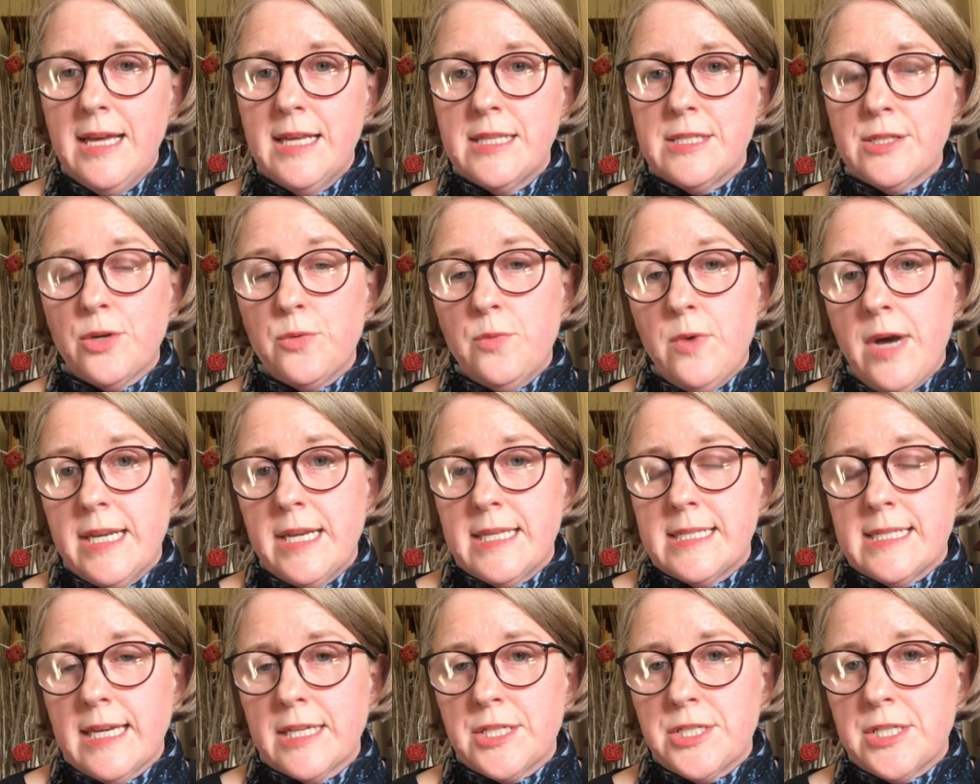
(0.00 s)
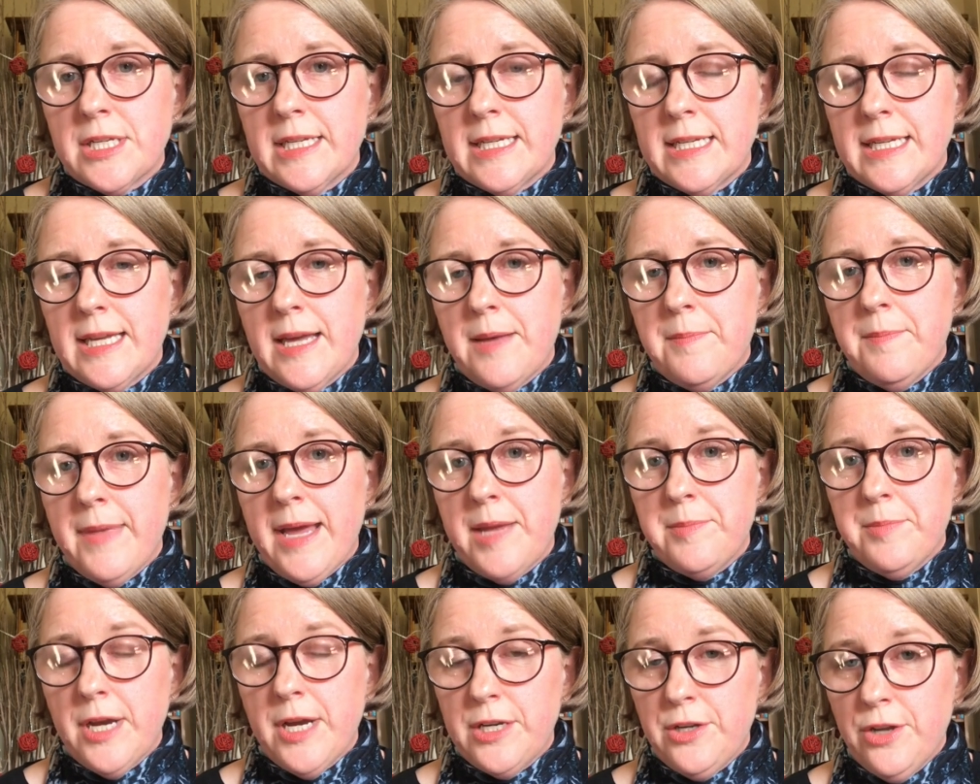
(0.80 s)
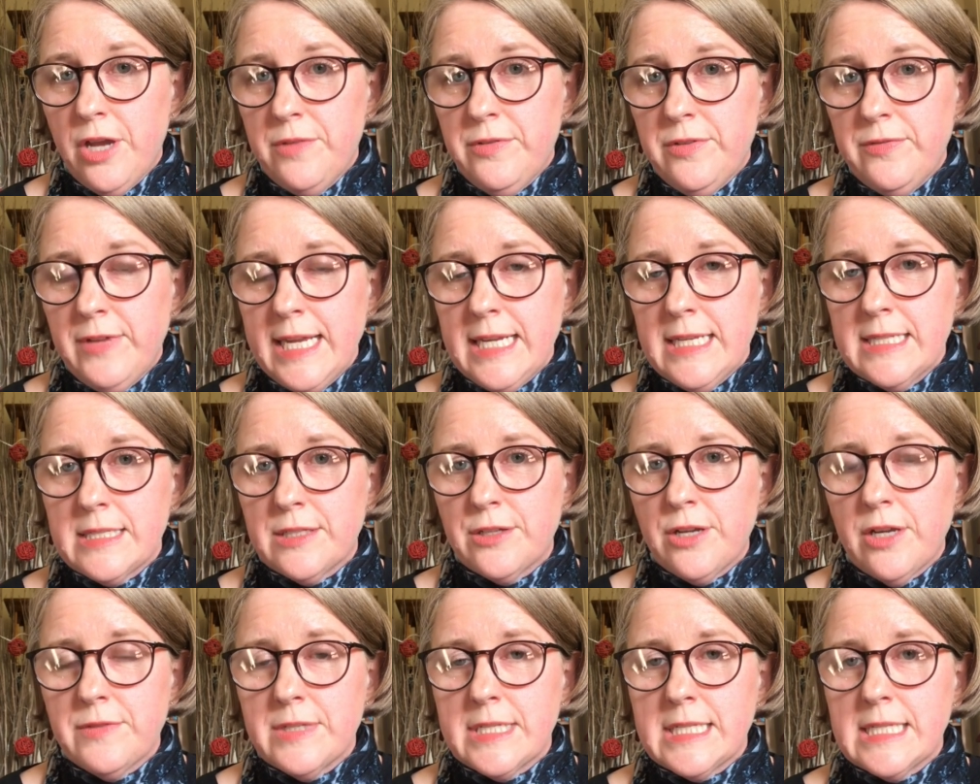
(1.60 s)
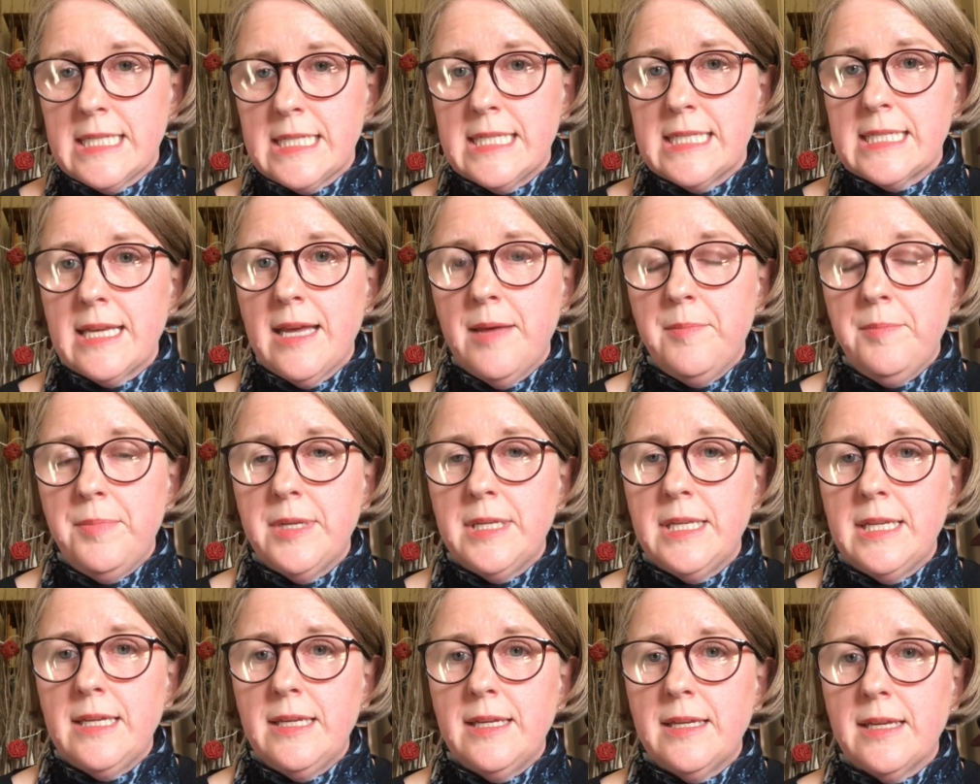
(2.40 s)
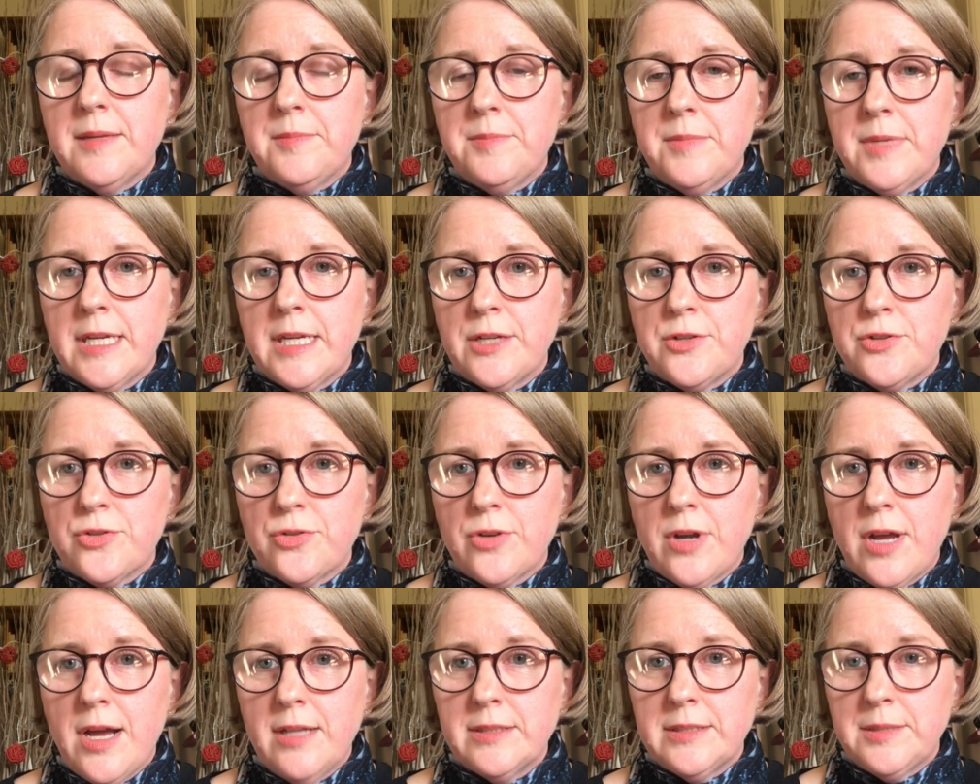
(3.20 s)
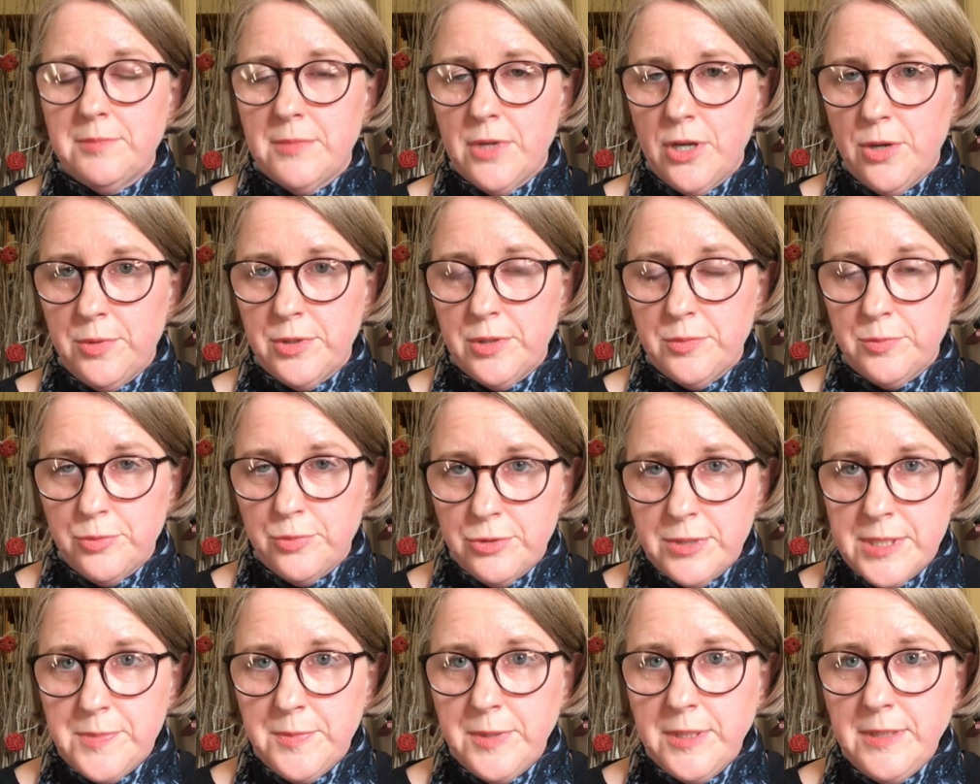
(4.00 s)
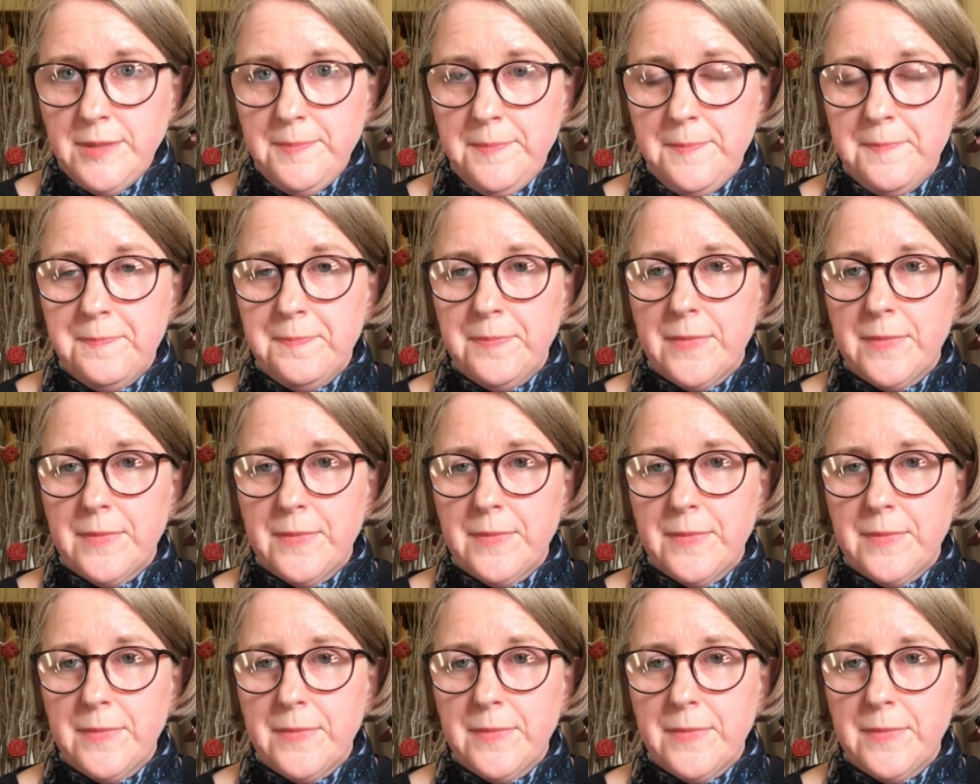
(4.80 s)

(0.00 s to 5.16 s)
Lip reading: So one is actually made by Novavax, an overseas company, and being trialled in Melbourne and Brisbane.